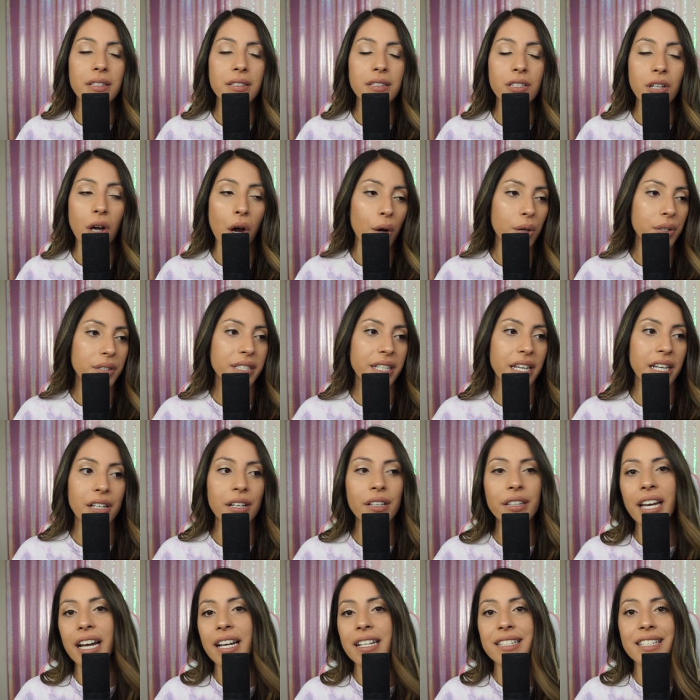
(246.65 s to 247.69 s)
Dolls Kill
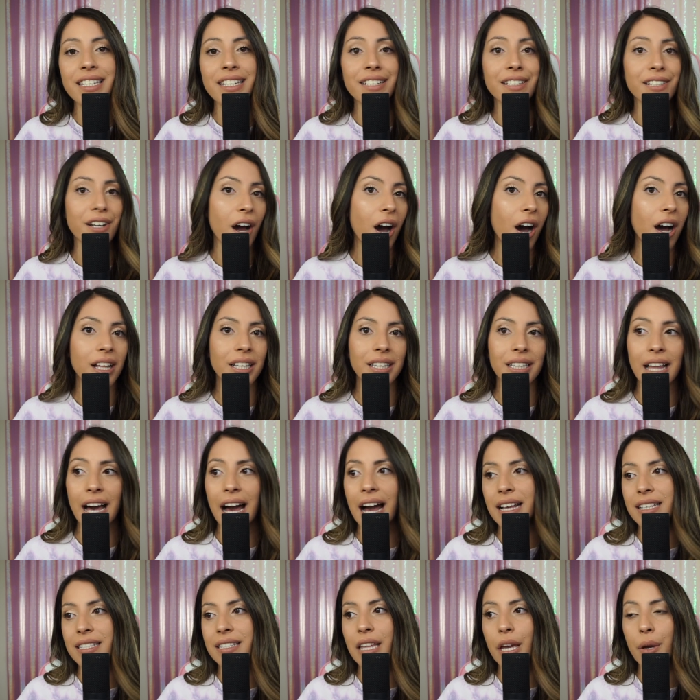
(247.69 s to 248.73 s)
that did not
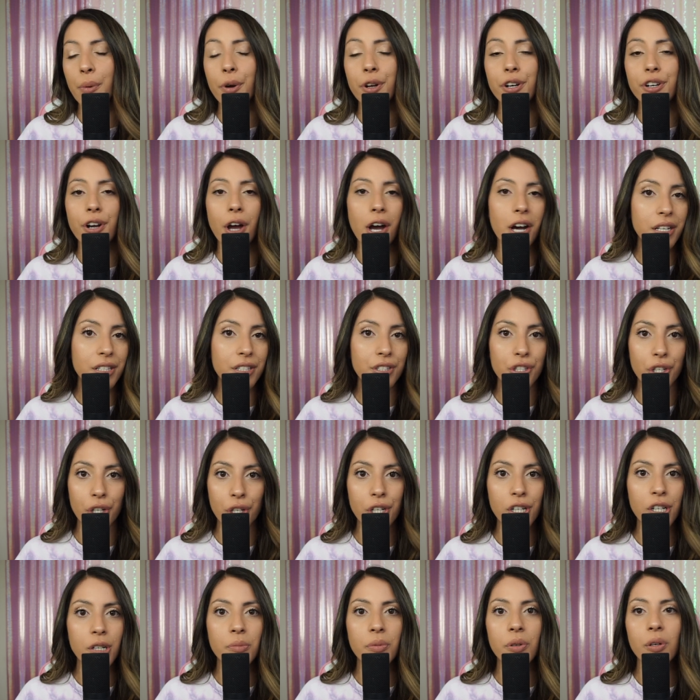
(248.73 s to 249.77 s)
last. They were not
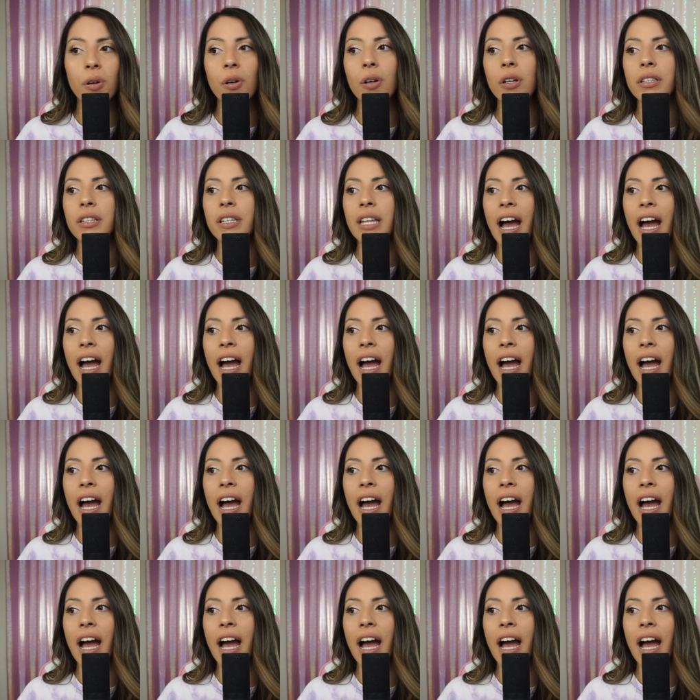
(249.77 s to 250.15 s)
durable.